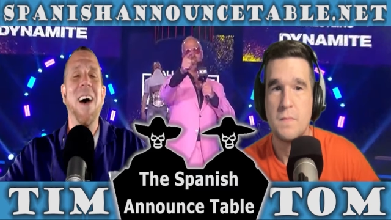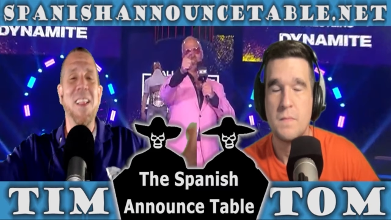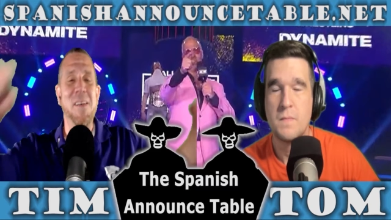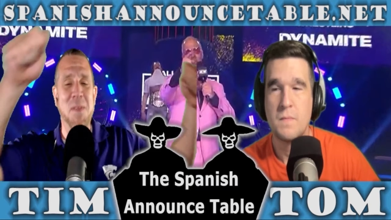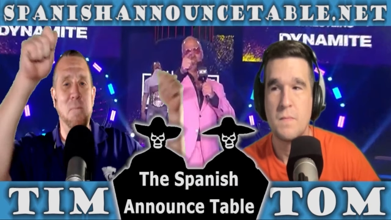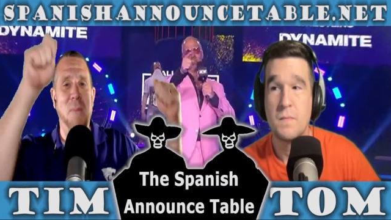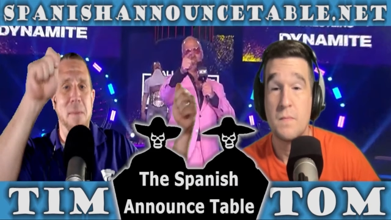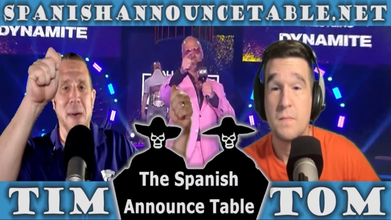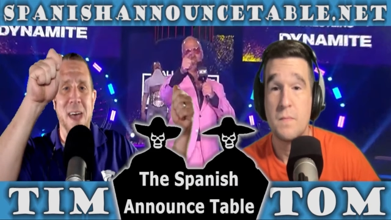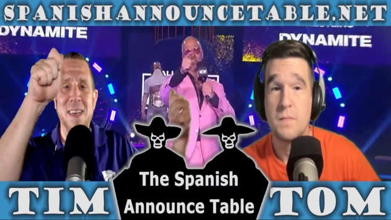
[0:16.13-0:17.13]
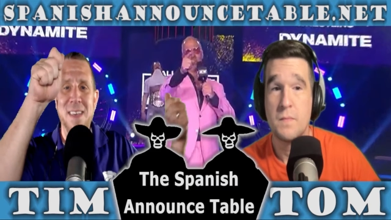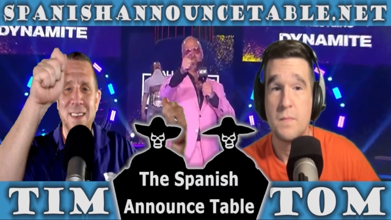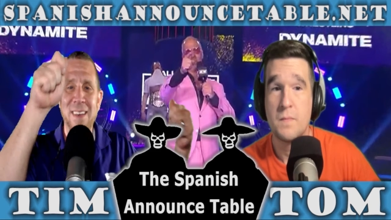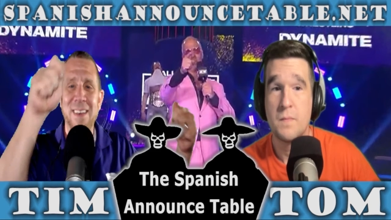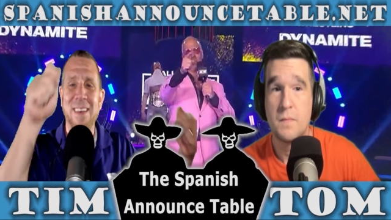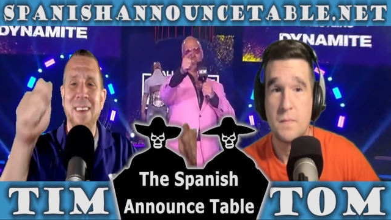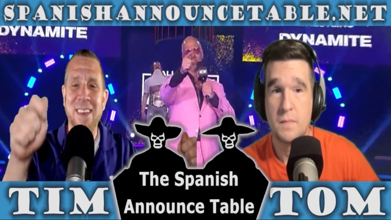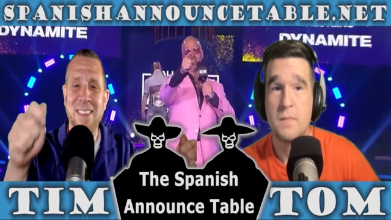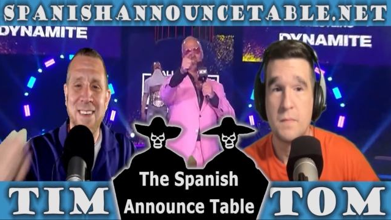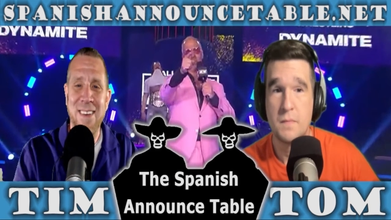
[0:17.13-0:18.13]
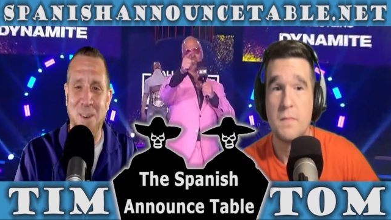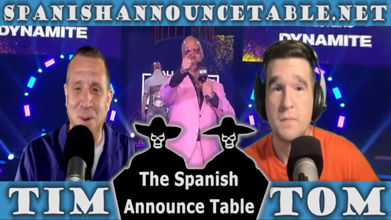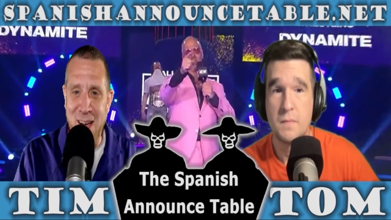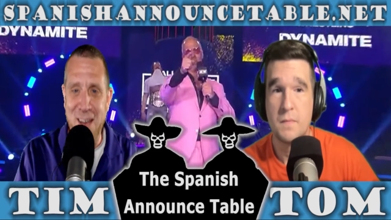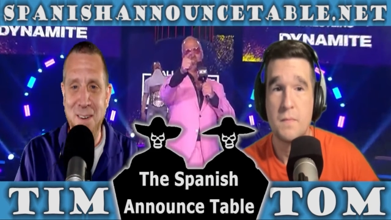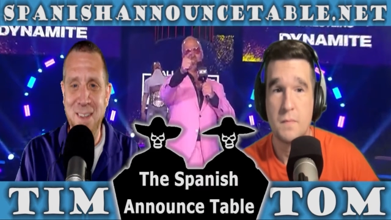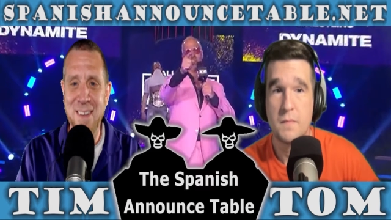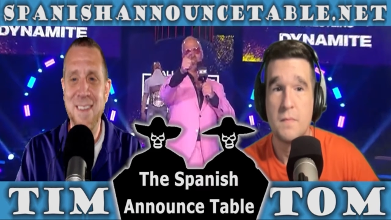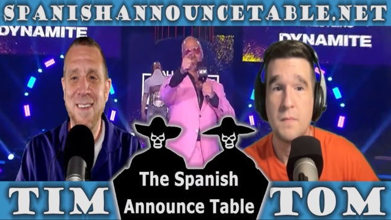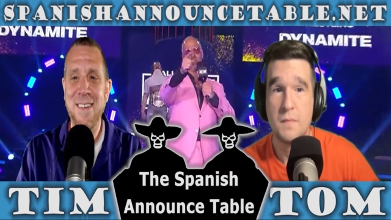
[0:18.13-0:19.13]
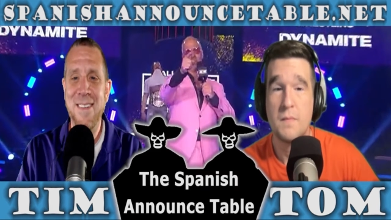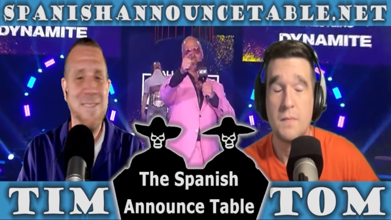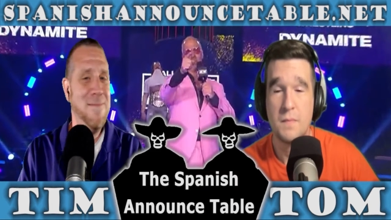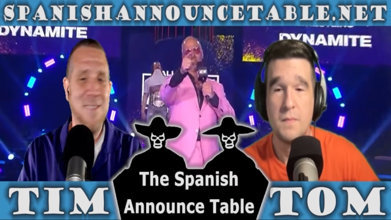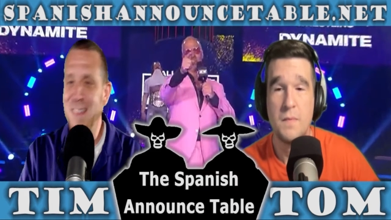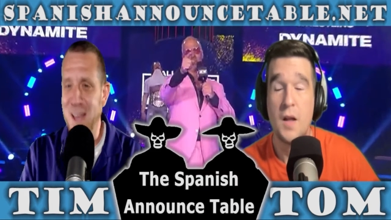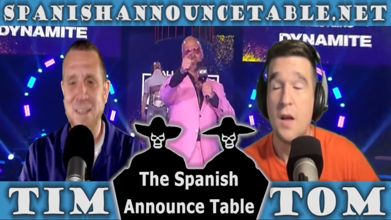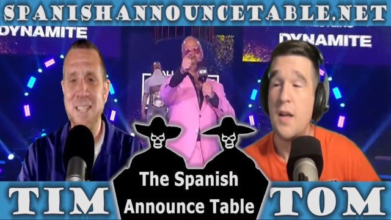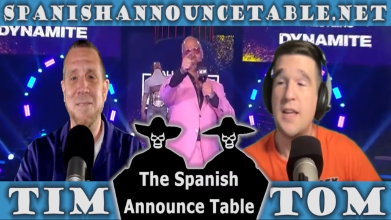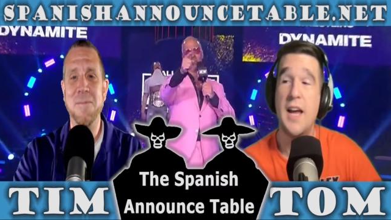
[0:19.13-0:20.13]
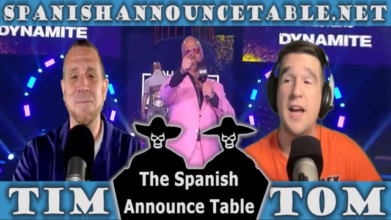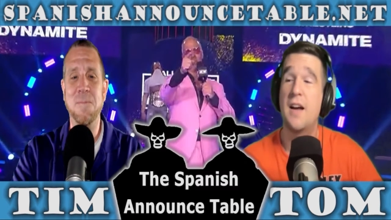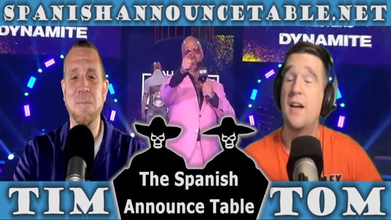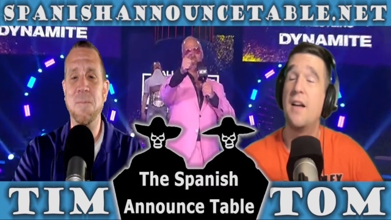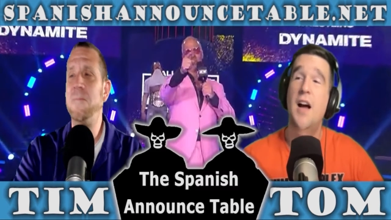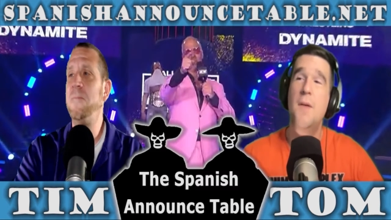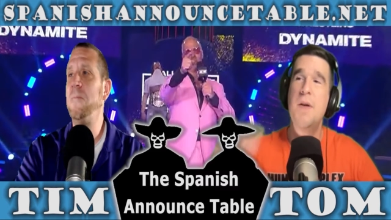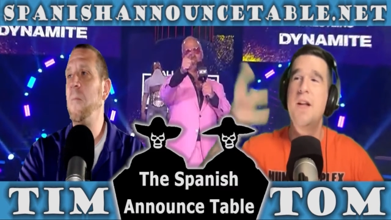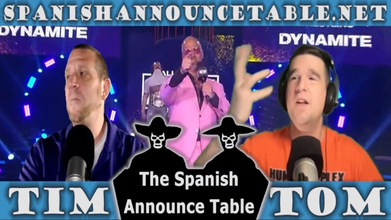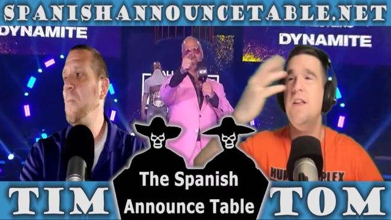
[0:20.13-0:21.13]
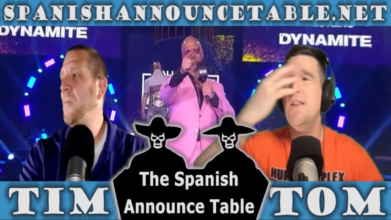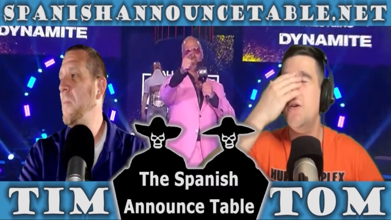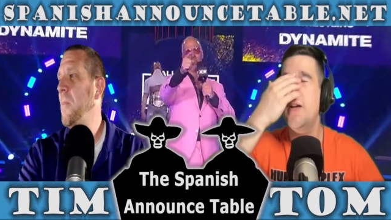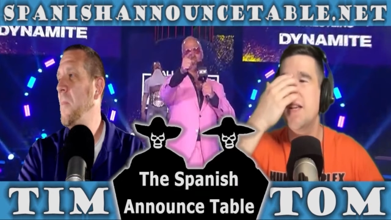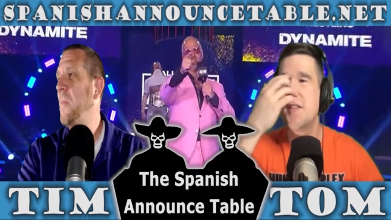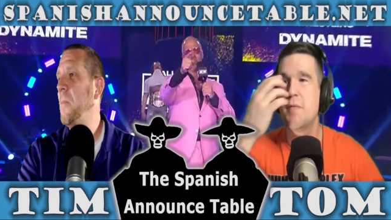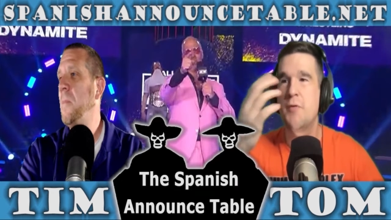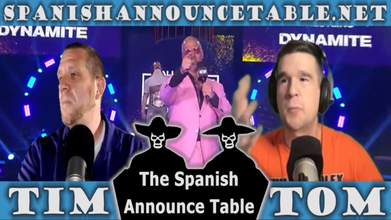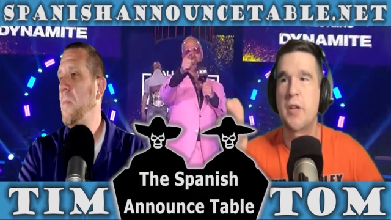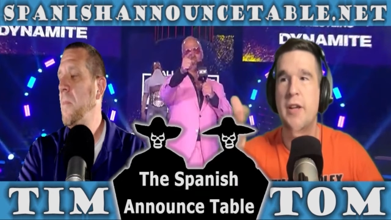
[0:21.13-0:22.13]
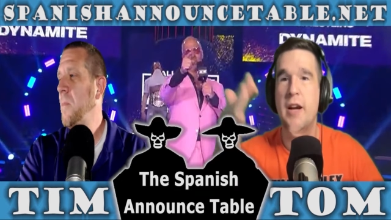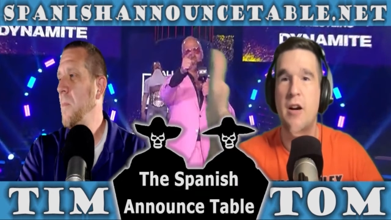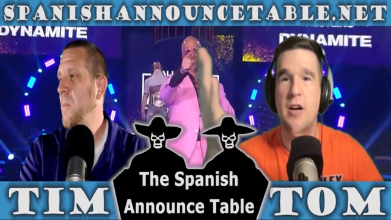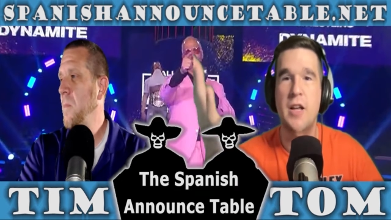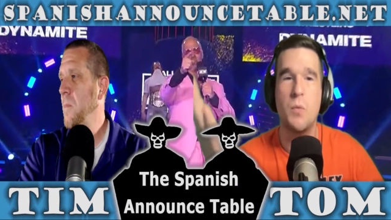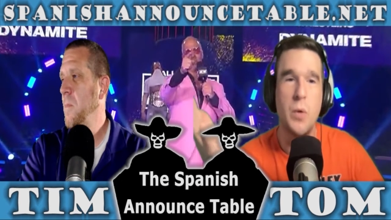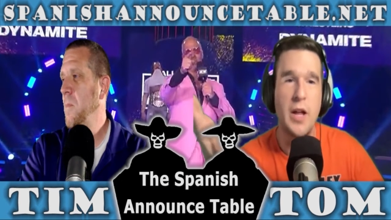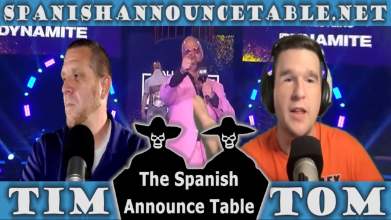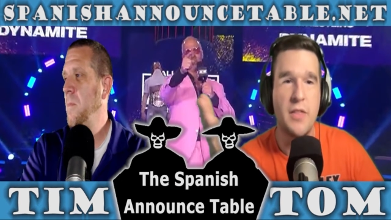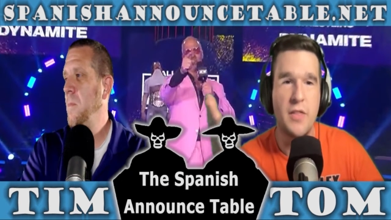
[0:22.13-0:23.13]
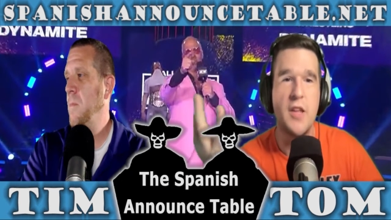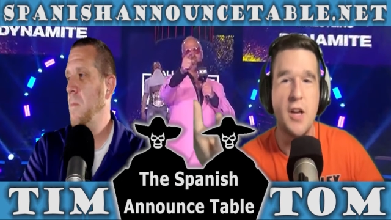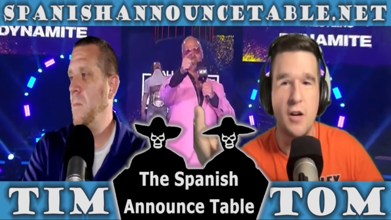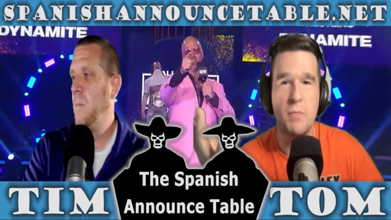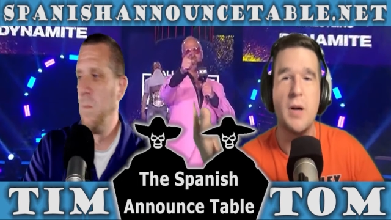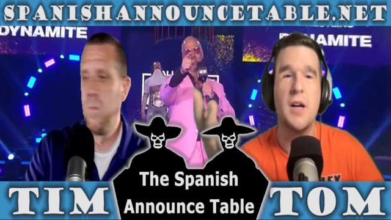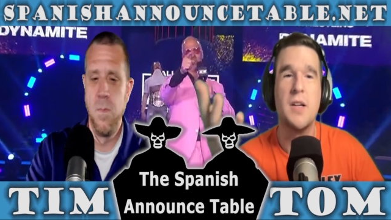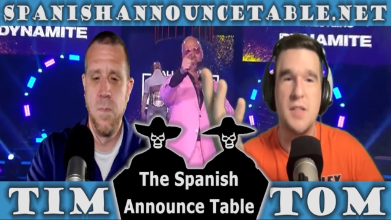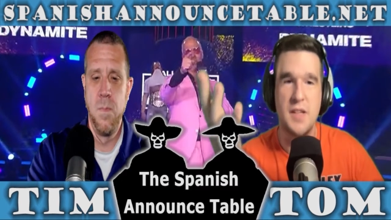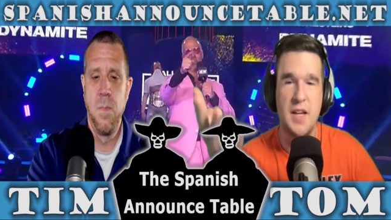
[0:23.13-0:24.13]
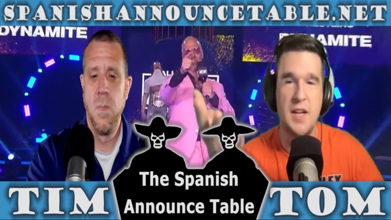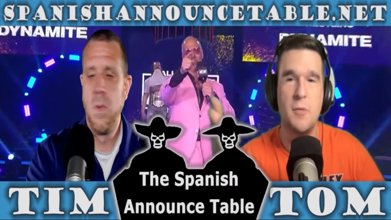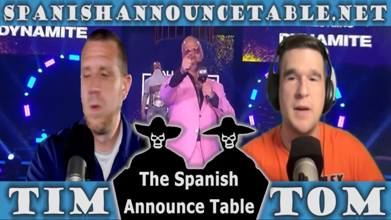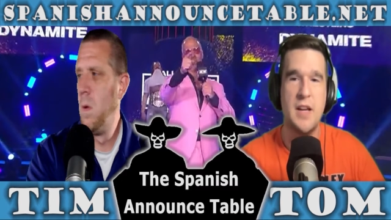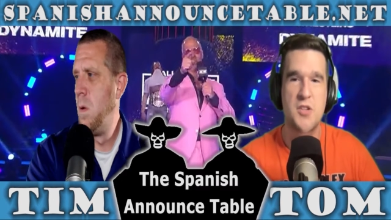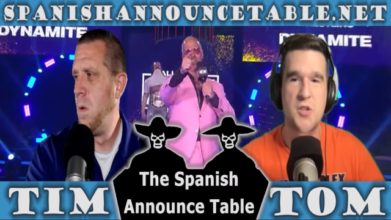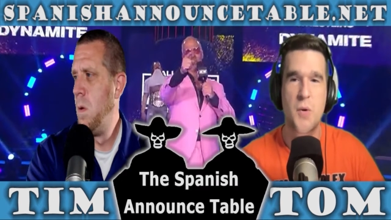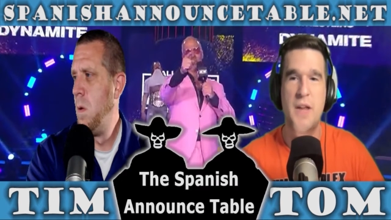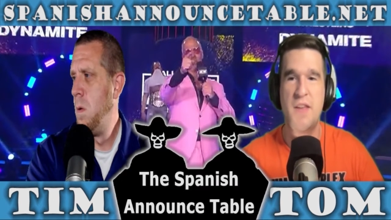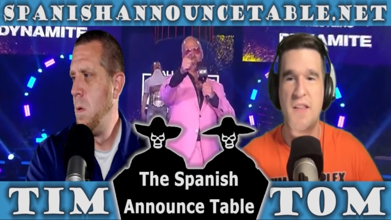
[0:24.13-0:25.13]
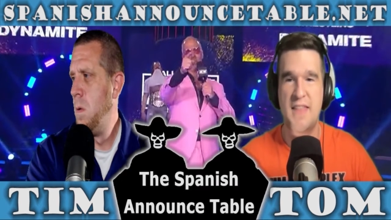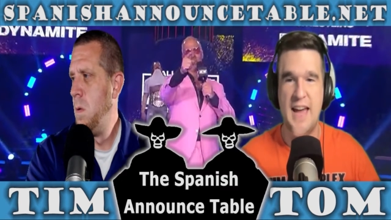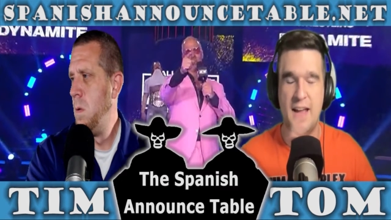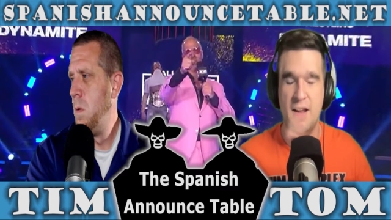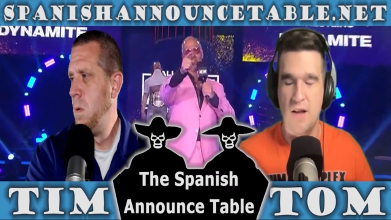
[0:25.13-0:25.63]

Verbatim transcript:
Speaker 1: I love the baby in the crowd. Mm-hmm. Love it.
Speaker 2: Yeah. I mean, you know, he has some familiarity with the Young Bucks and Kenny Omega, so I think that